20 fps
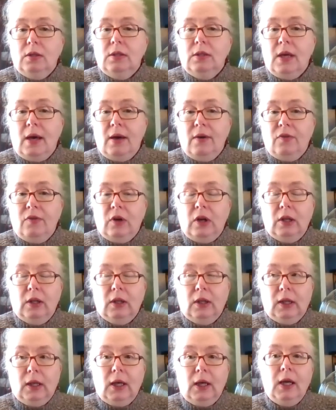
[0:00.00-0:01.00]

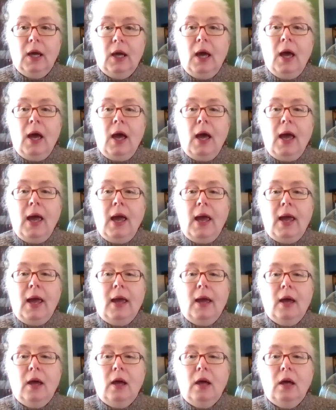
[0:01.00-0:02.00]
definitely.
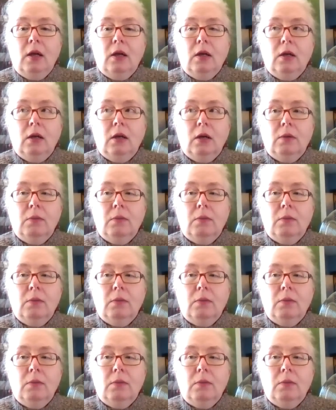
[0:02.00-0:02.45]
And